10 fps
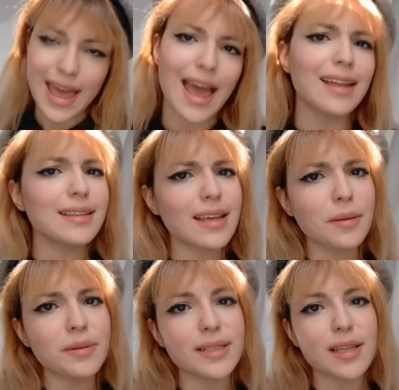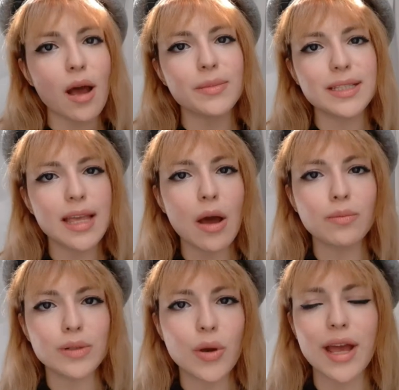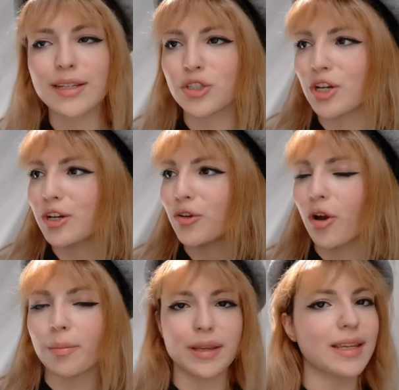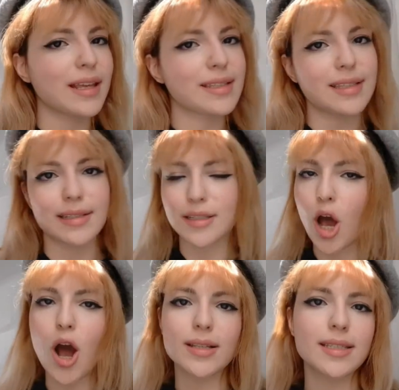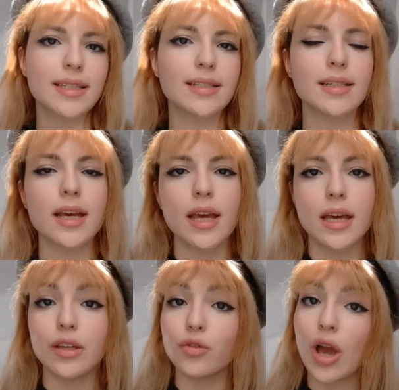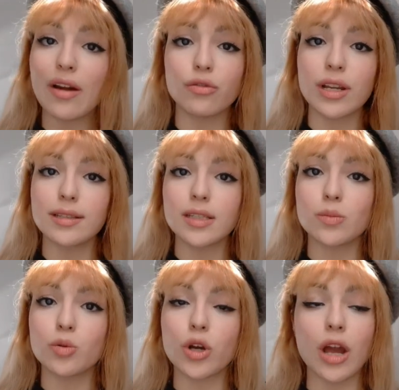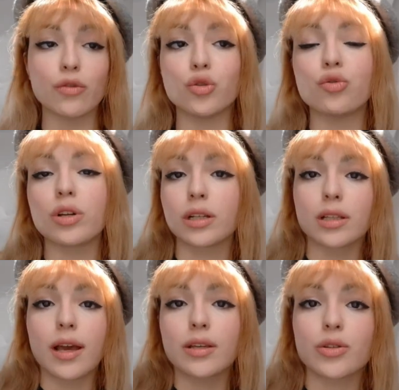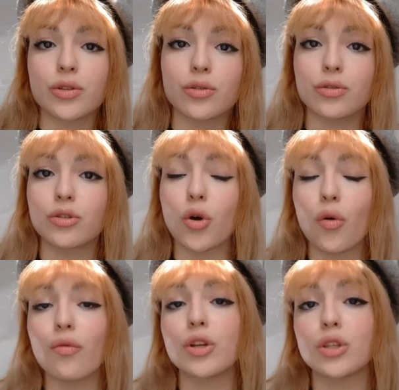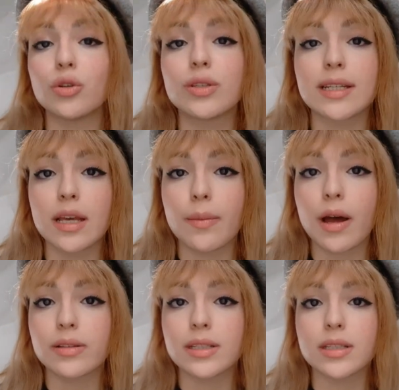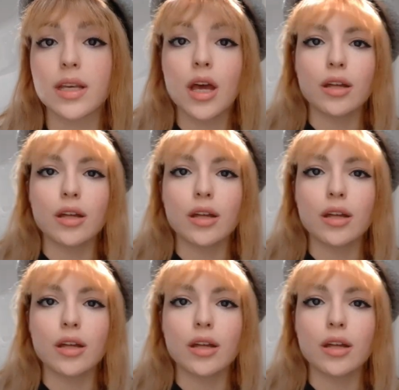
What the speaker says: And yeah, please comment down below and share your opinions and thoughts. And if you have read this book, I would really like to know, what do you think about it?